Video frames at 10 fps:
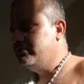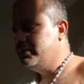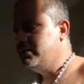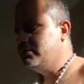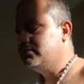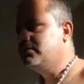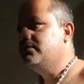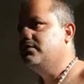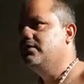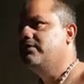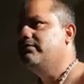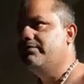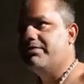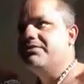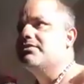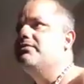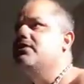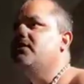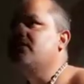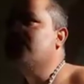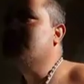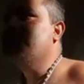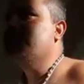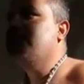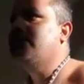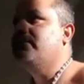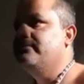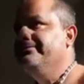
beings. Even Brahma Samhita also says that.